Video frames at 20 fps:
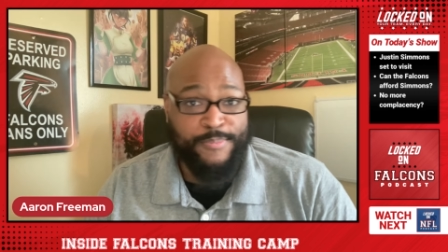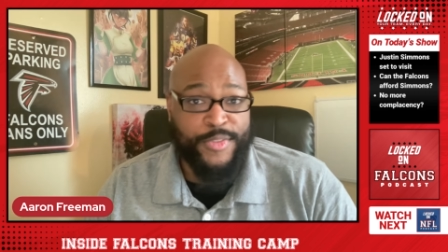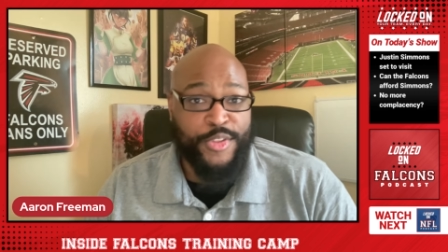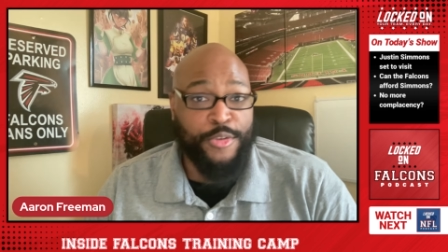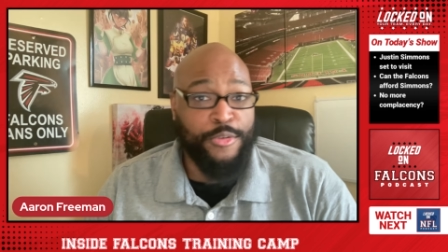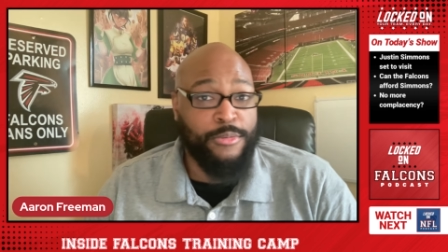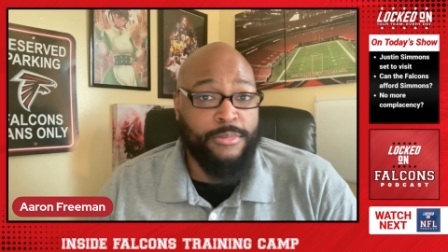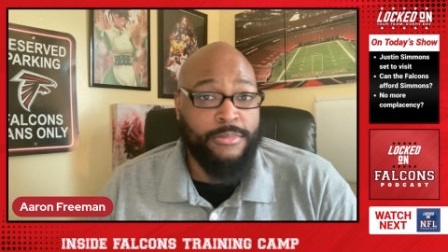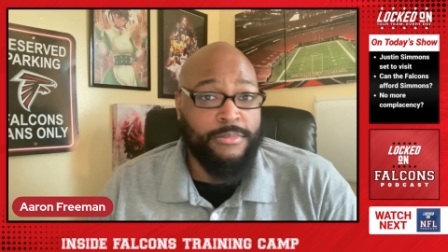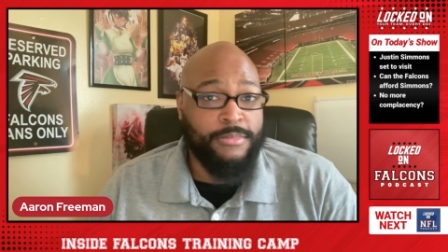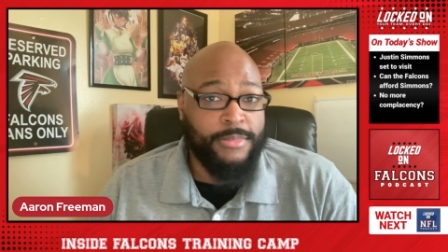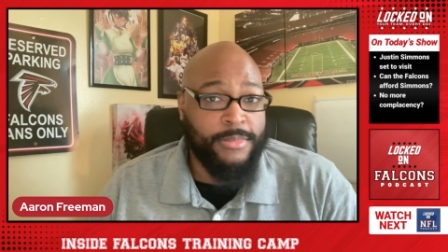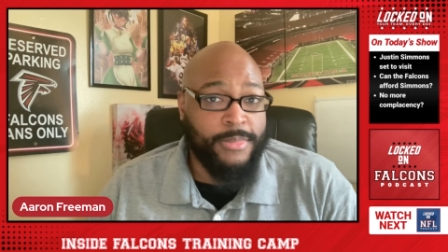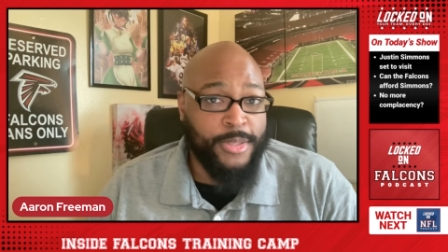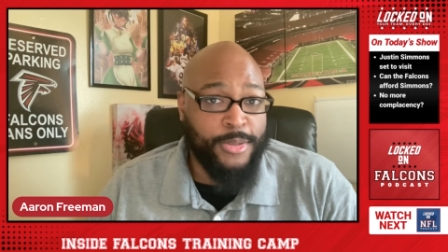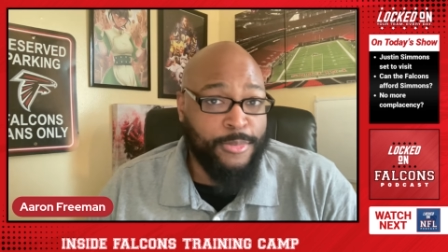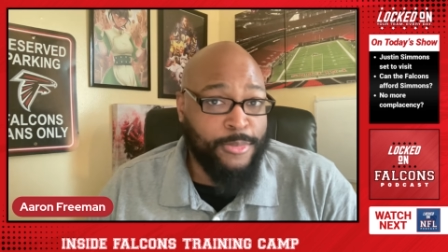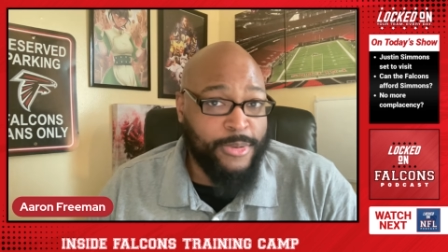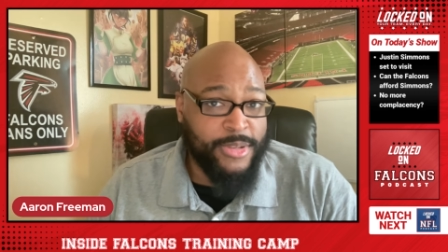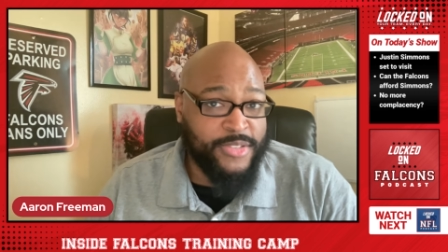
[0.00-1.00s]
You
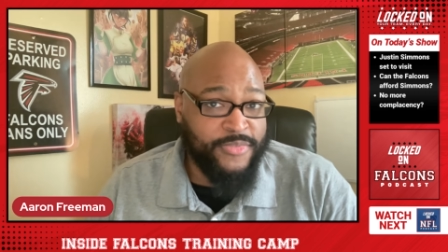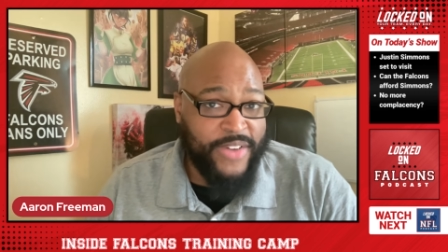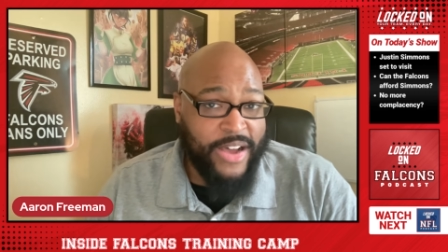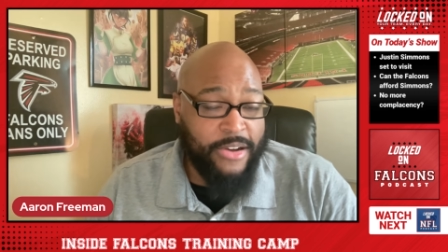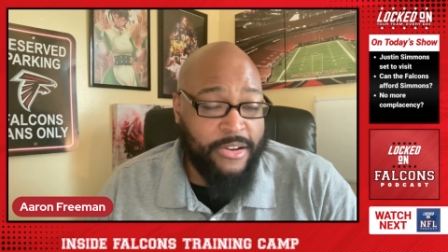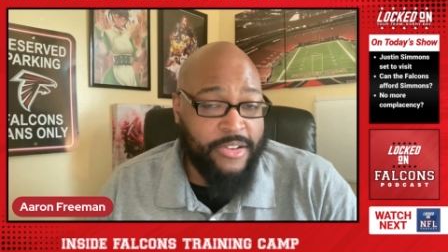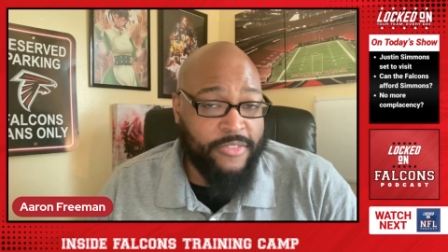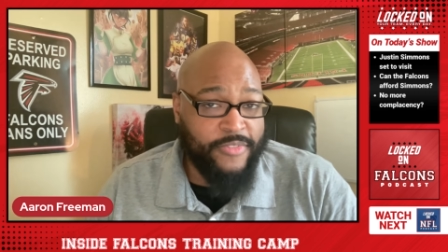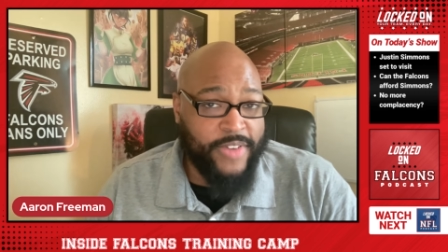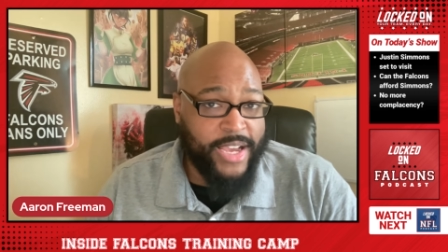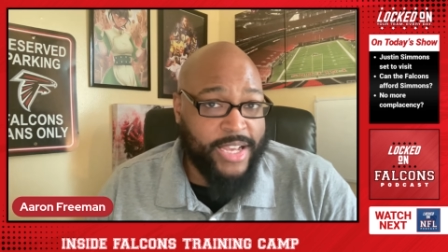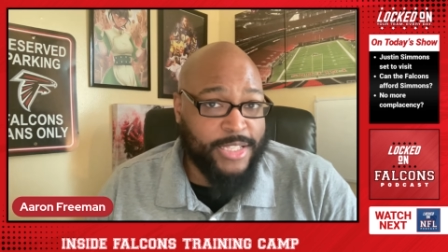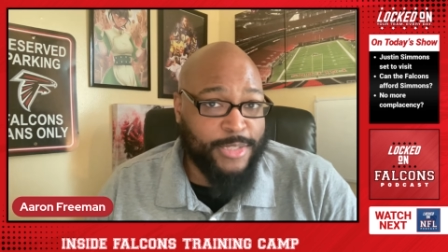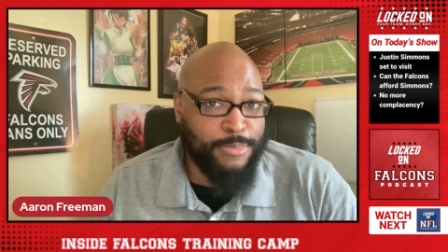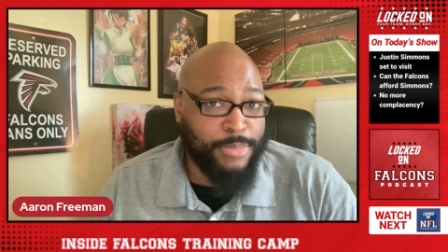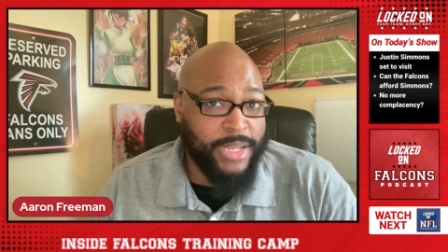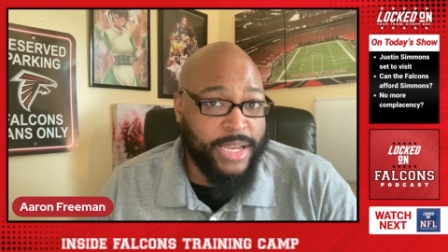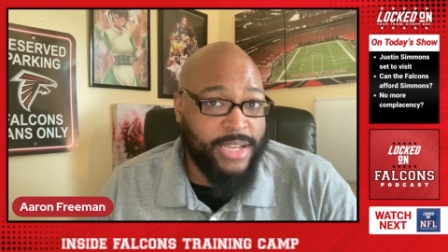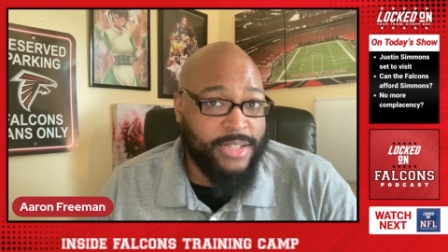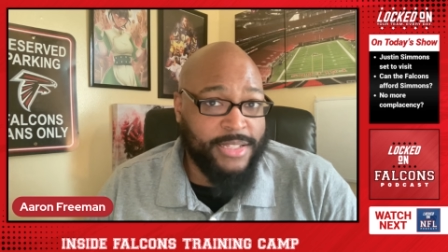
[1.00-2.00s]
you as Falcon fans
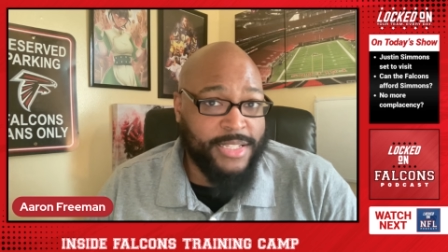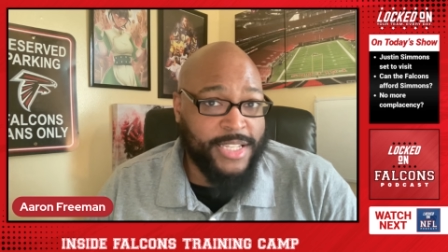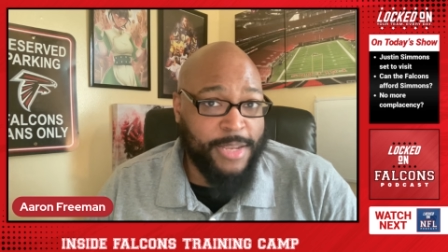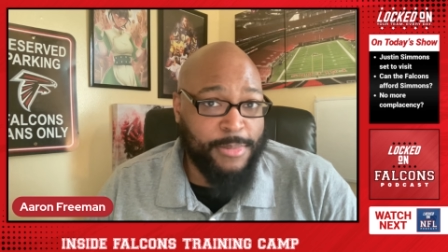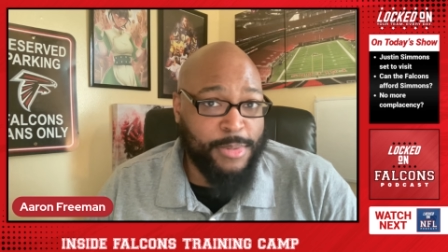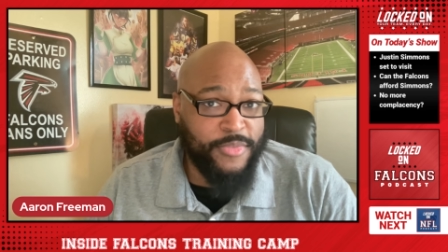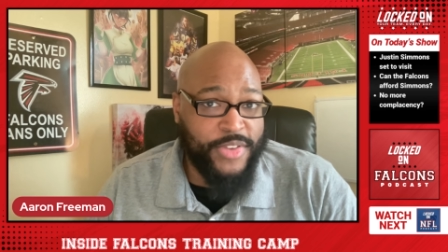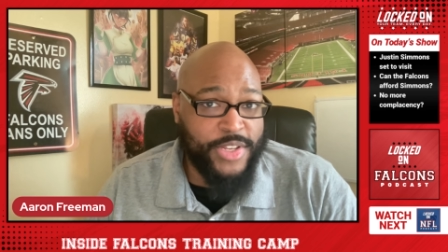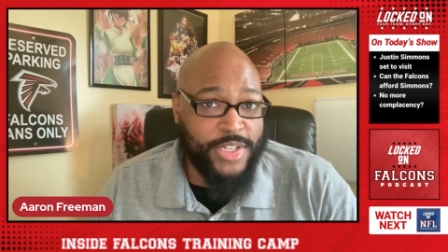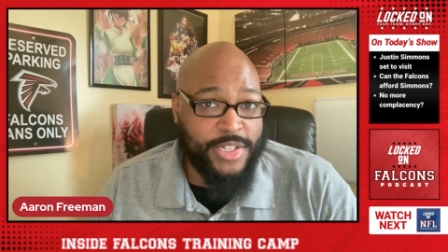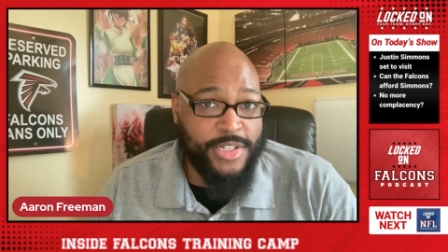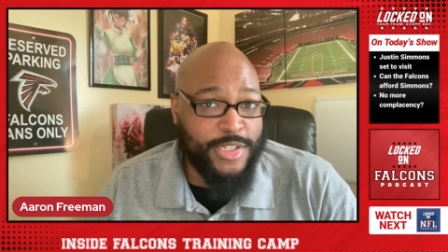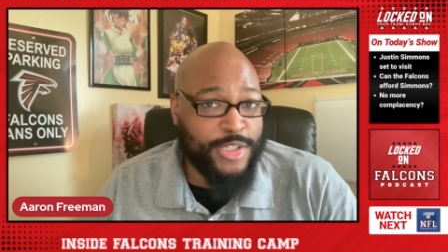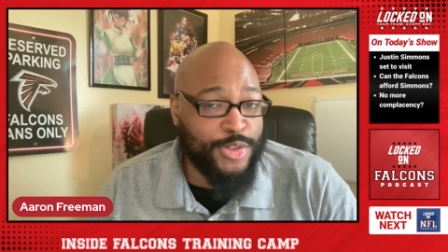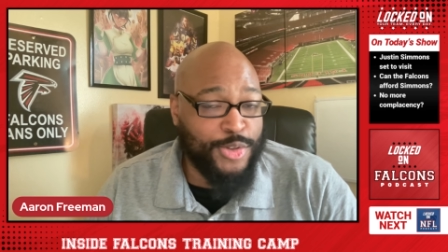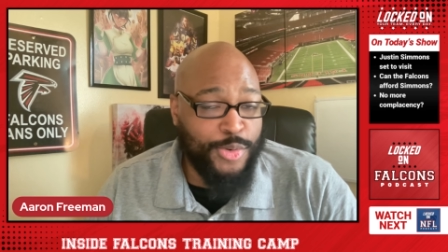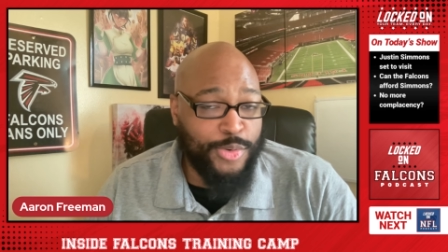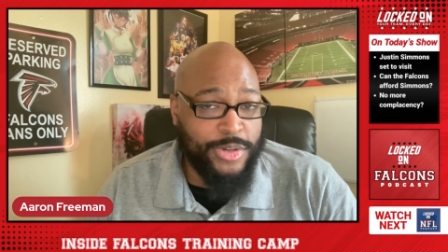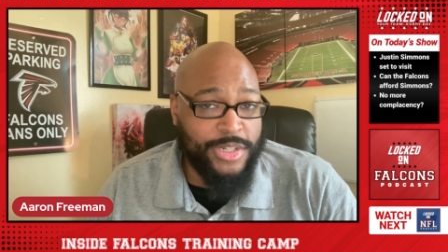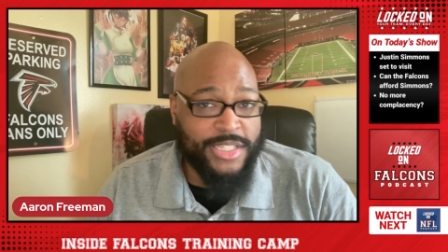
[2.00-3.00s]
play in the same division
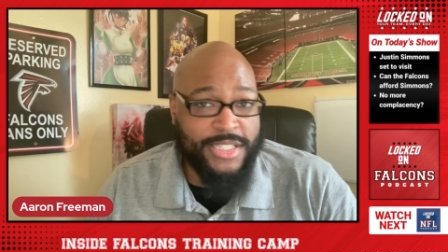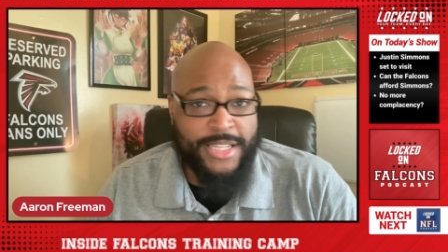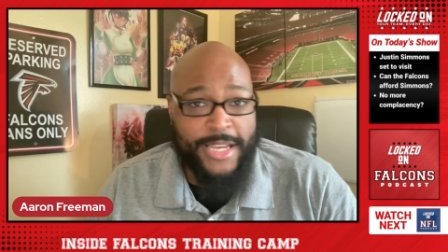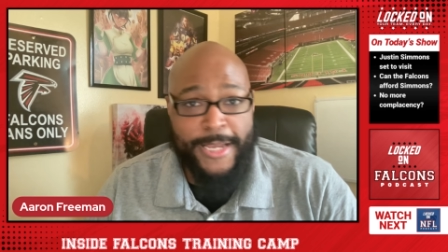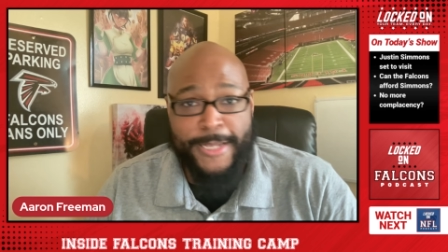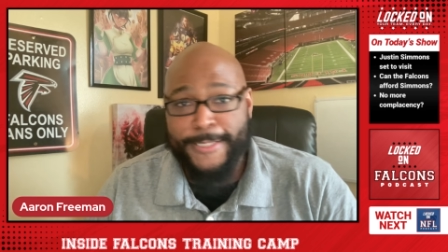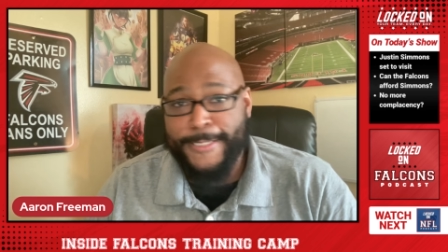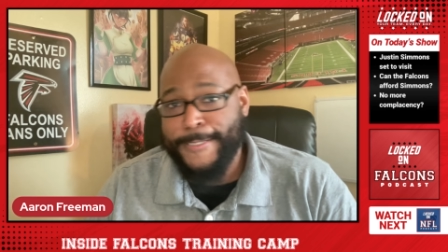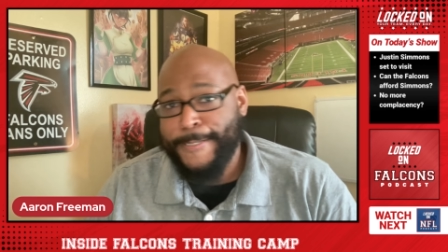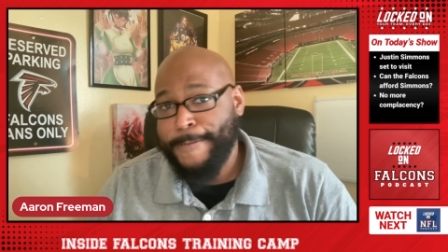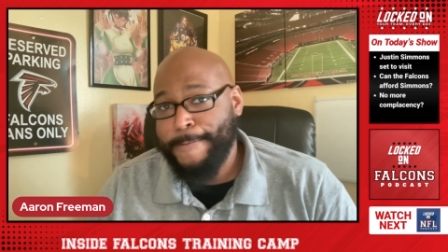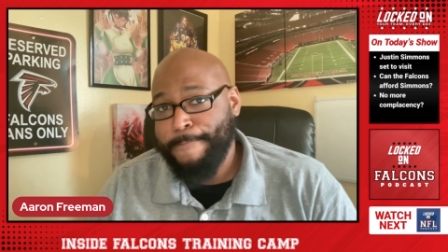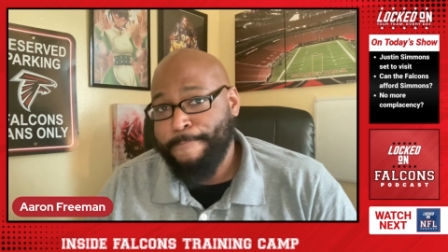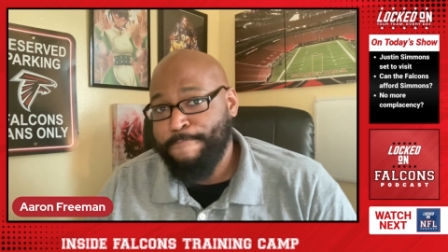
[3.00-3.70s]
as the New Orleans Saints.